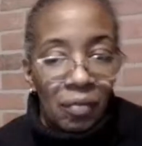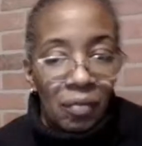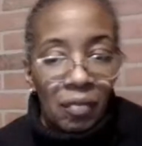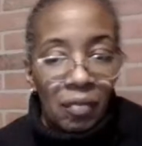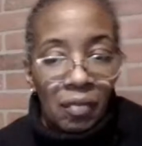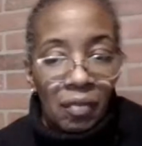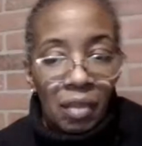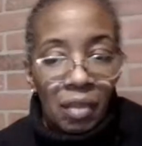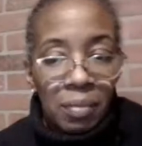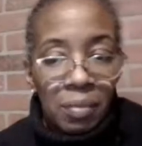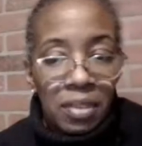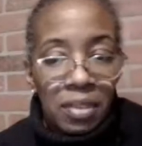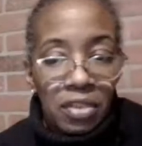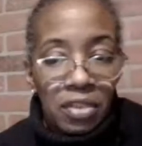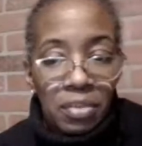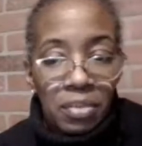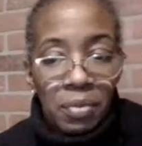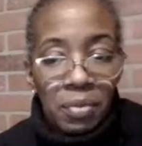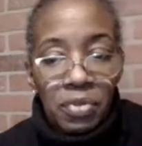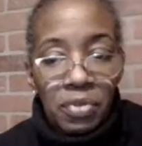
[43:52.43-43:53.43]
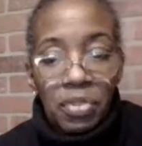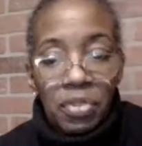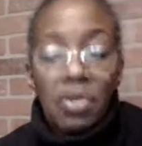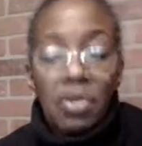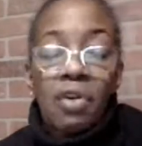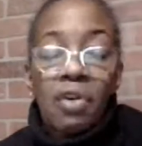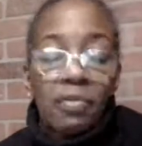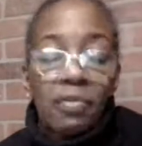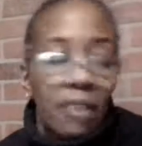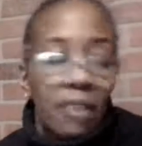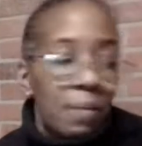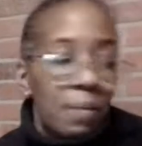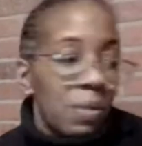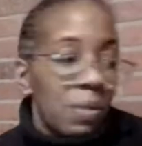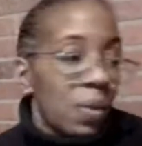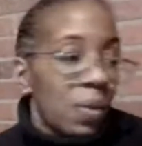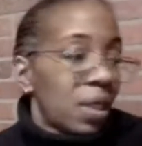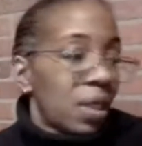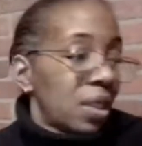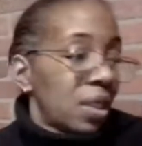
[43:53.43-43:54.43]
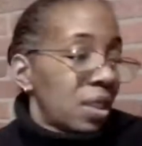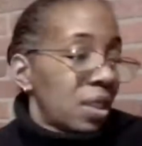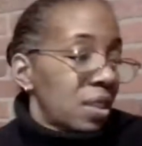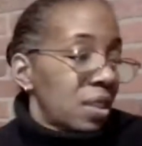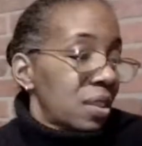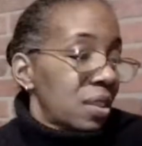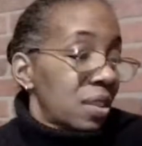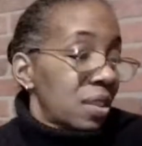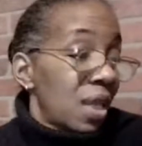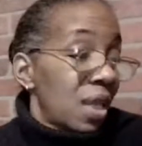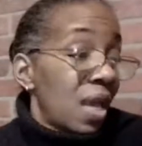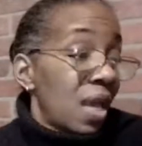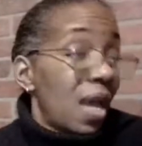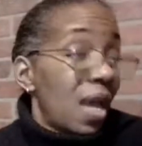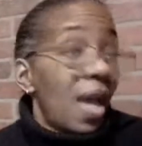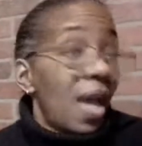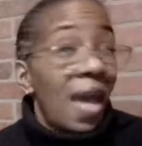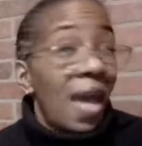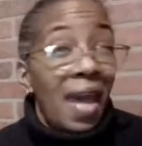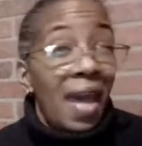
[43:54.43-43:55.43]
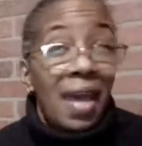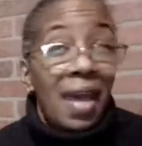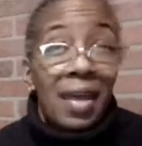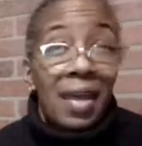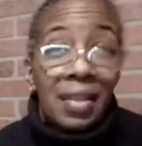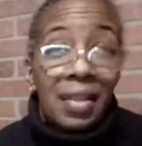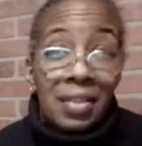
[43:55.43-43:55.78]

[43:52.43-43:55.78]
But they're supposed to notify me when it is, and